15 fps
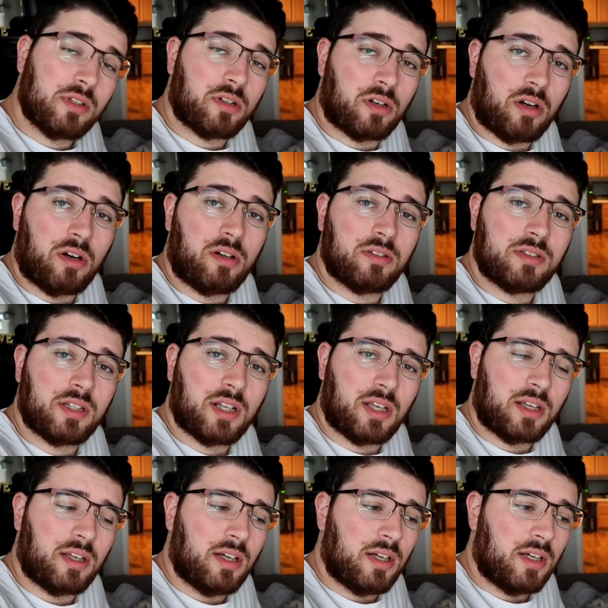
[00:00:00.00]
on call
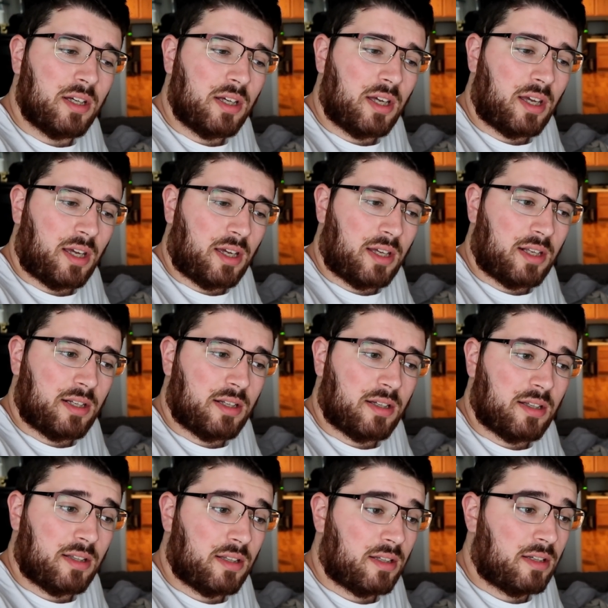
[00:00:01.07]
today. And
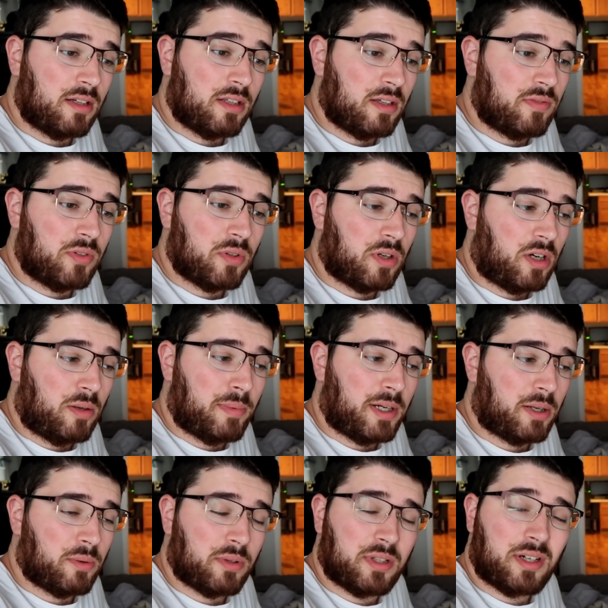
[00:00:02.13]
uh, they give you a call
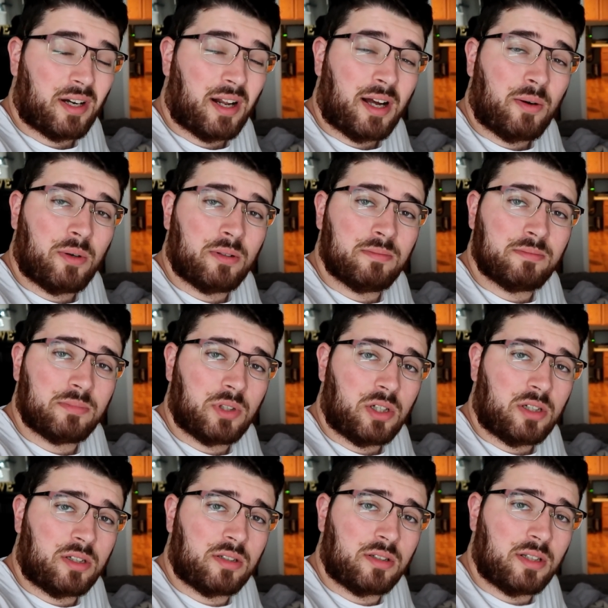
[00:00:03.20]
back within an hour.
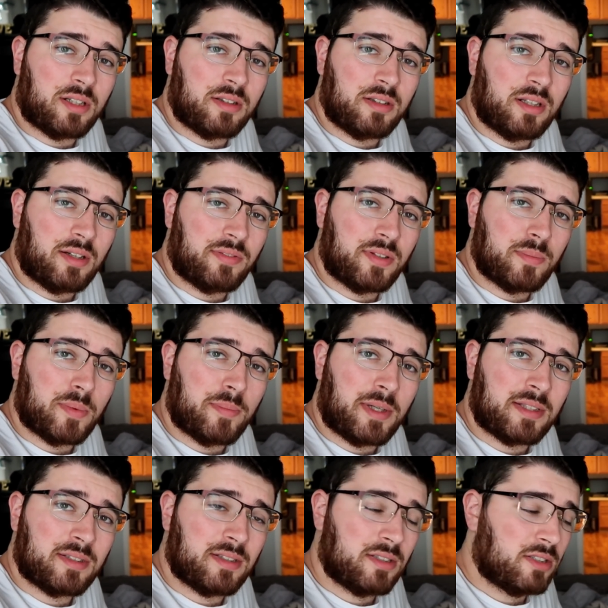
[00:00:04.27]
Called, let, left them a
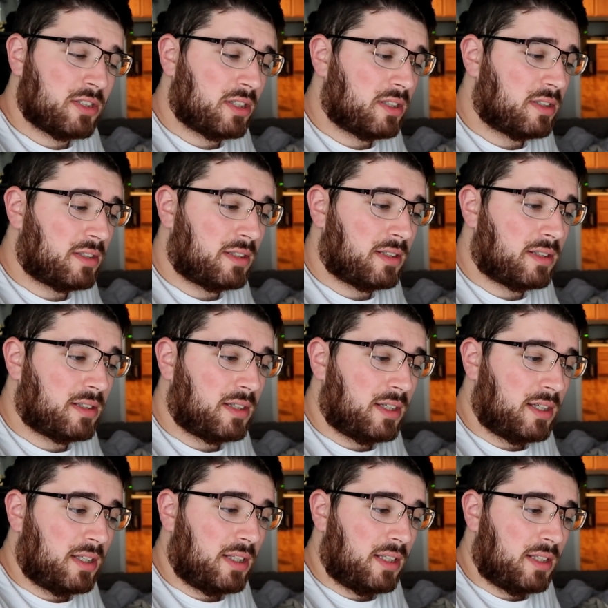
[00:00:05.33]
message, and uh,
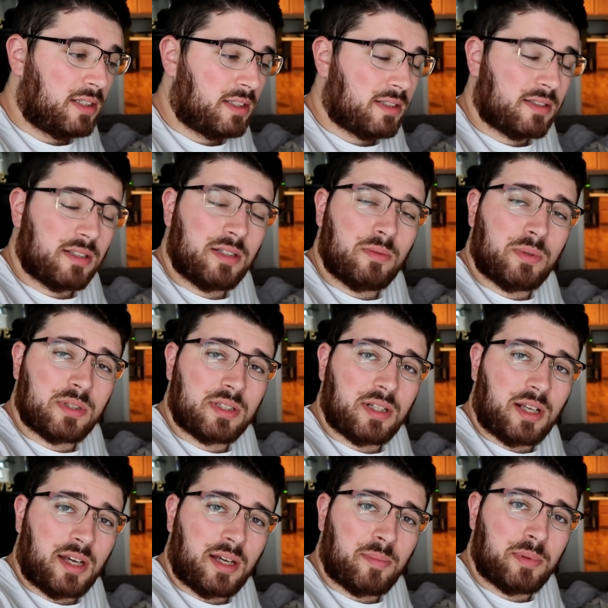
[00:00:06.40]
let's see what's going
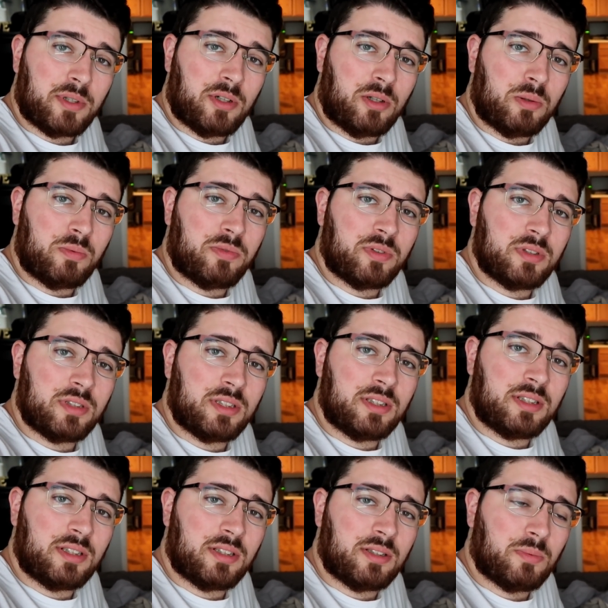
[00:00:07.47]
to happen.
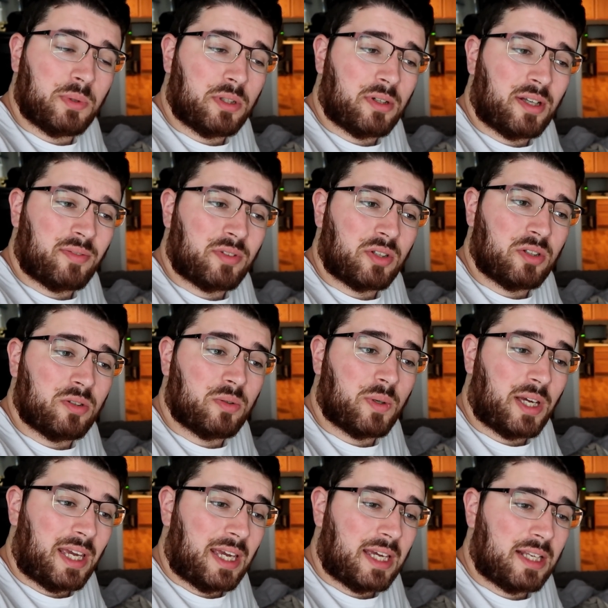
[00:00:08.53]
Hopefully, we don't have to go
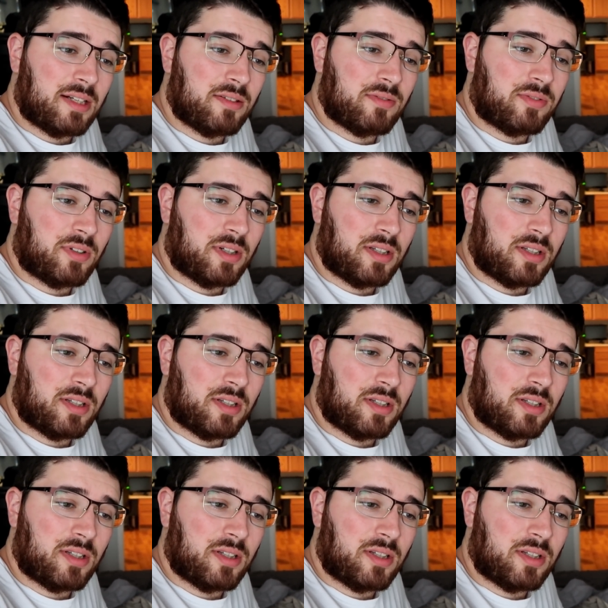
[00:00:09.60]
in for